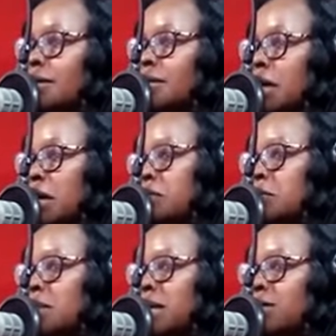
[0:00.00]
The
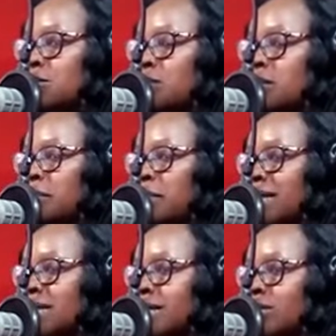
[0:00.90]
governor pleads with the
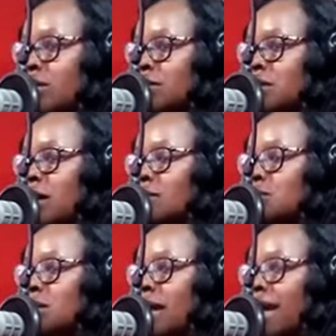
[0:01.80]
presidency to come
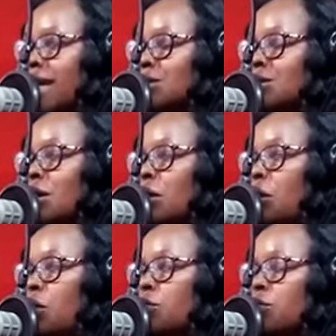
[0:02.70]
to the aid
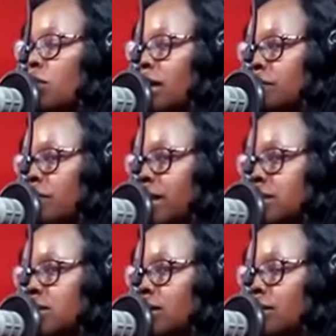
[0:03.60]
of the
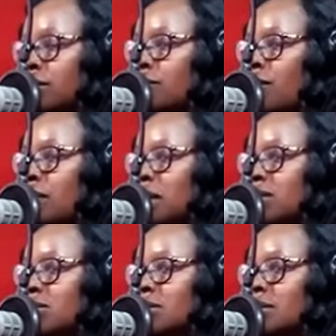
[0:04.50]
affected
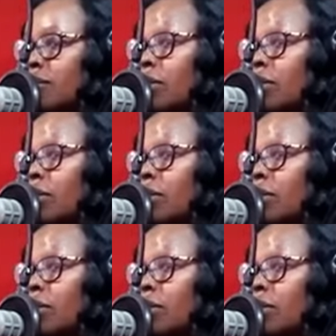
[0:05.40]
farmers.